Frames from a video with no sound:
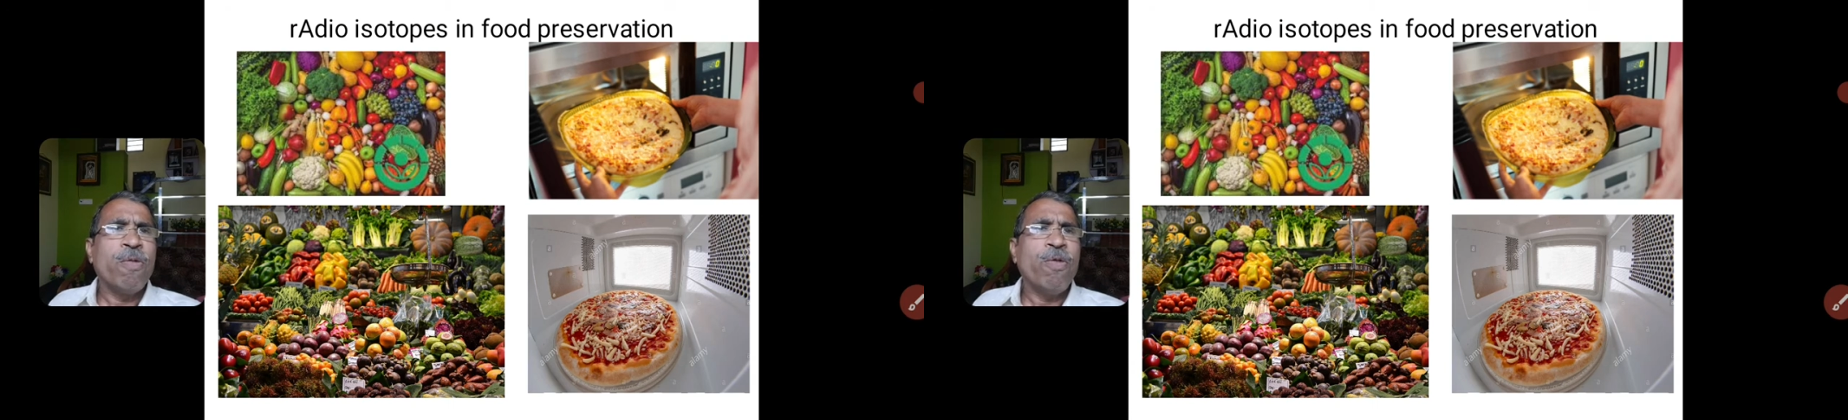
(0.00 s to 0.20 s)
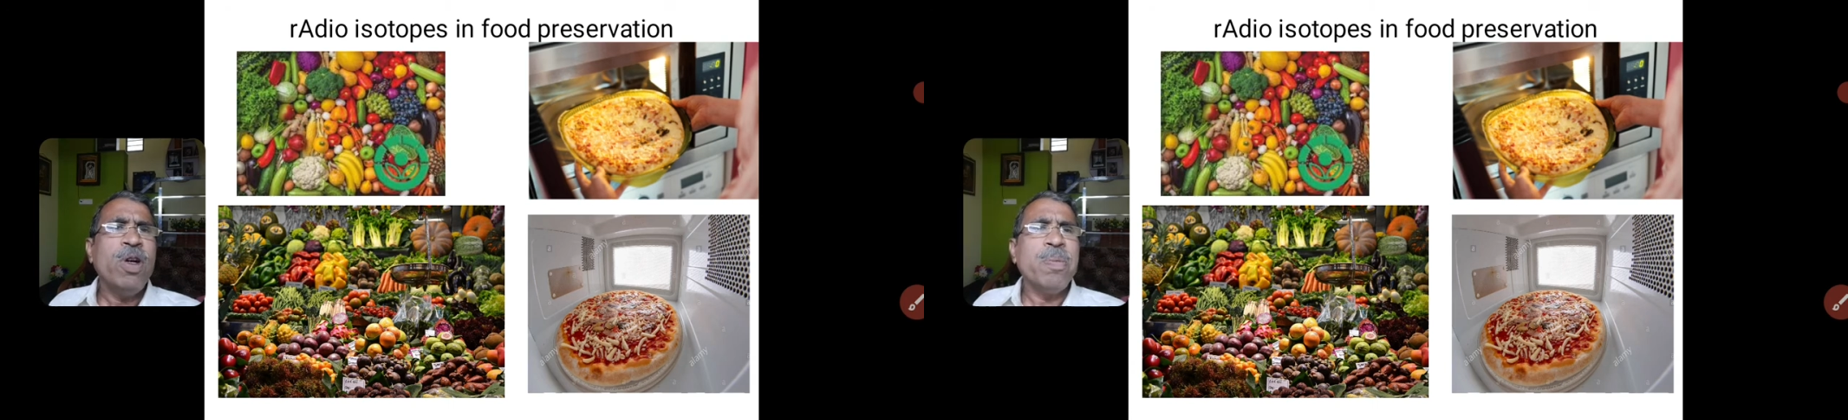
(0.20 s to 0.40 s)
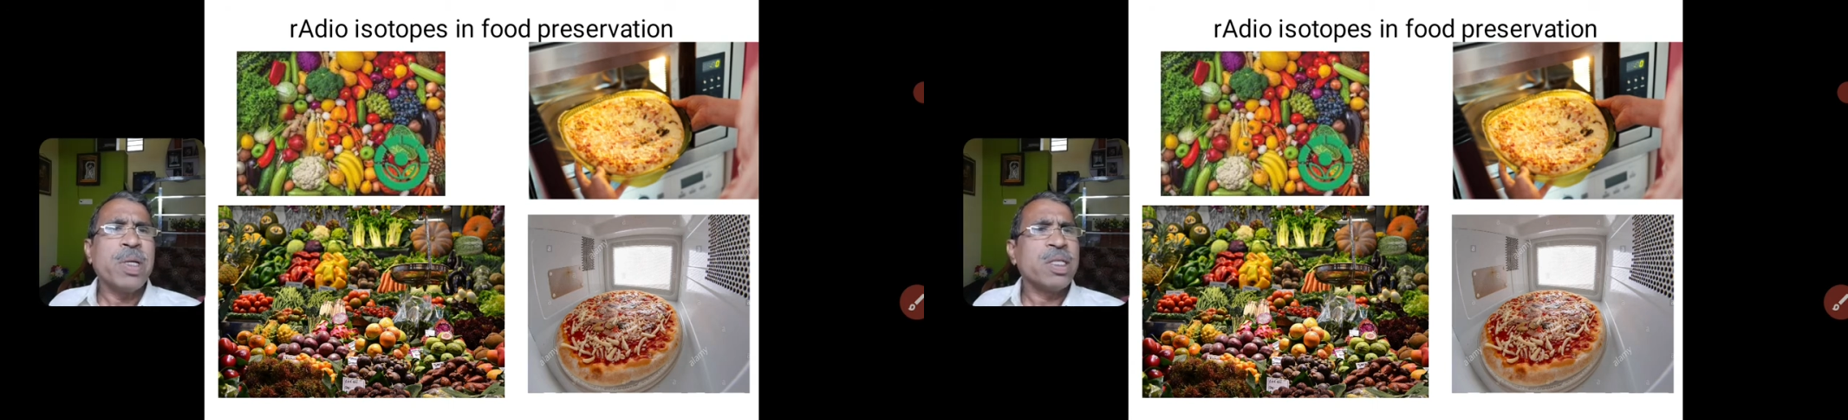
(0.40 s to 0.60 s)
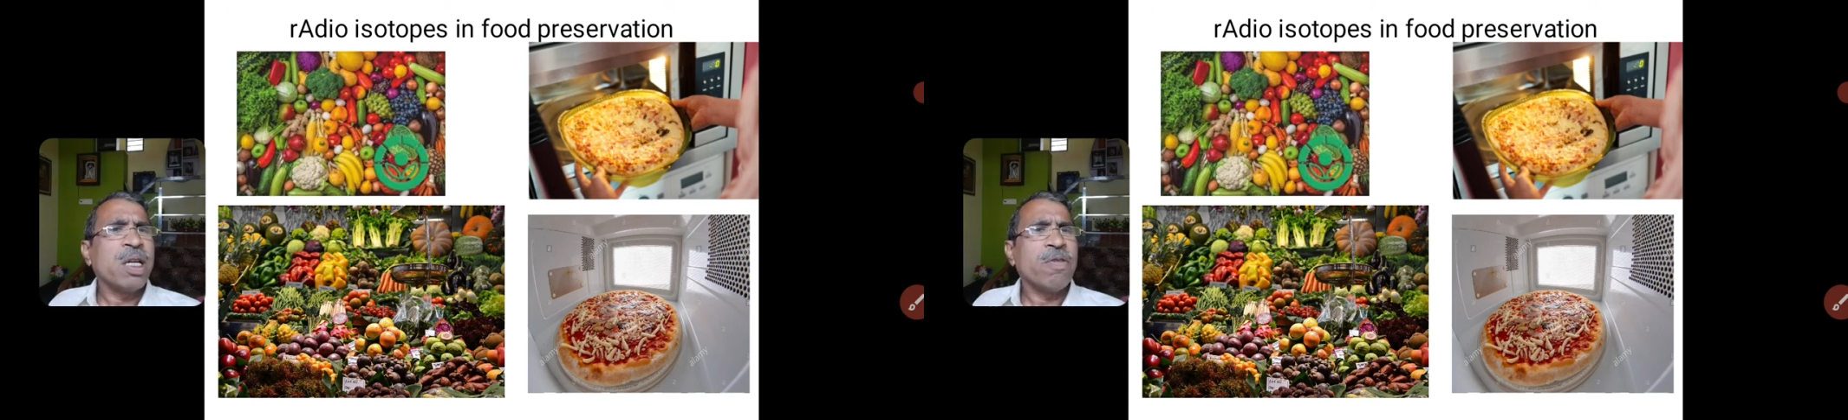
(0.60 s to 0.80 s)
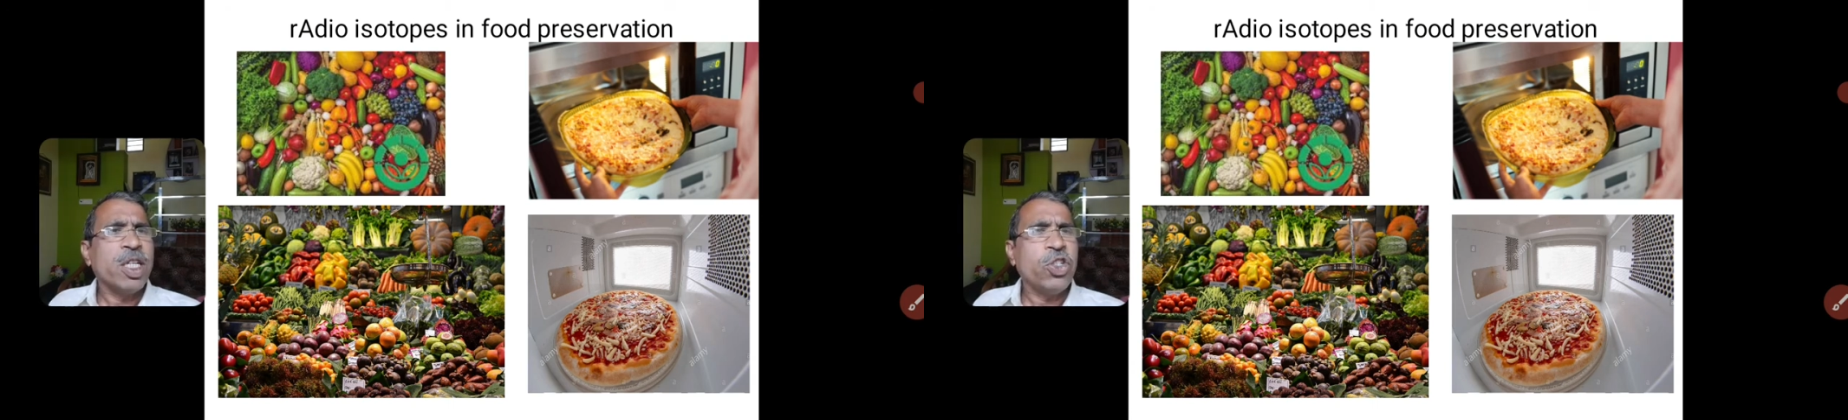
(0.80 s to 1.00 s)
food
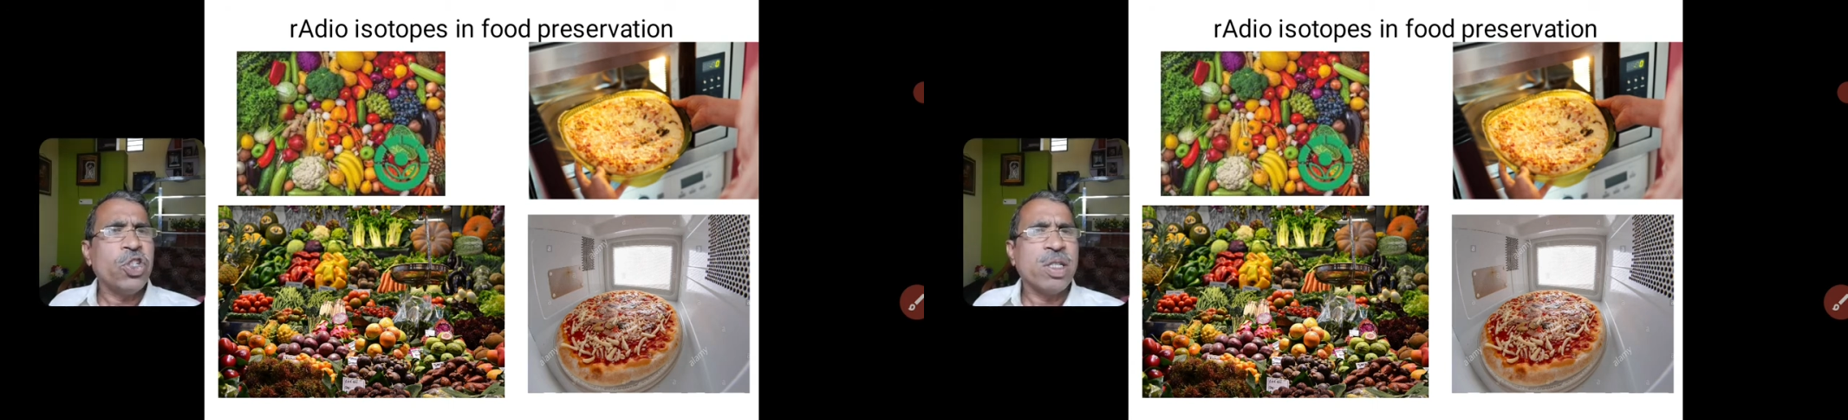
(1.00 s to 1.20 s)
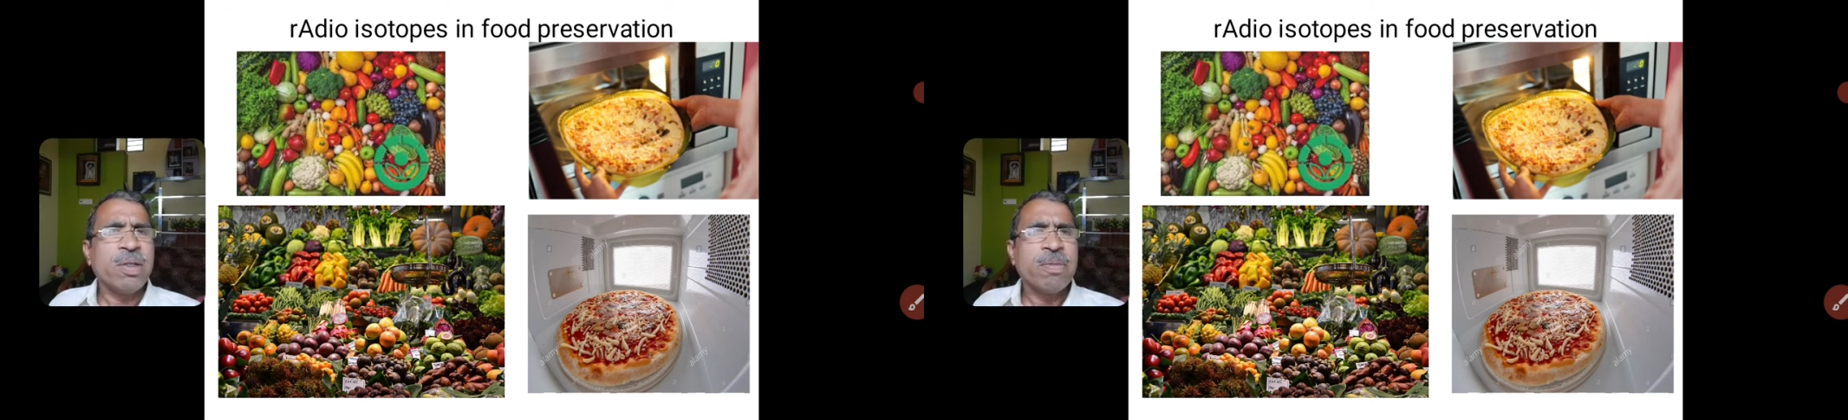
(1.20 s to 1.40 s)
preservation.